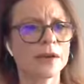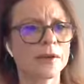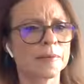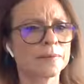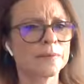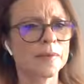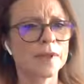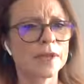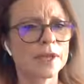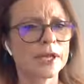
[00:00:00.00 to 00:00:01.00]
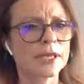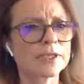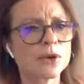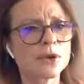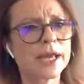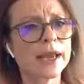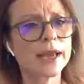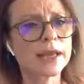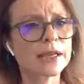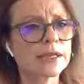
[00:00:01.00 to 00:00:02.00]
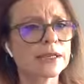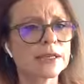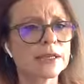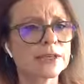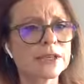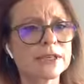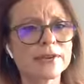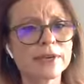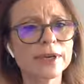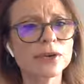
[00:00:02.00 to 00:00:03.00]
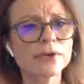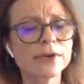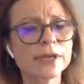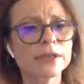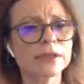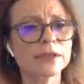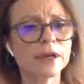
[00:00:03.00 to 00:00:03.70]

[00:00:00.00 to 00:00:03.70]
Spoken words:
Is it okay to never get over it?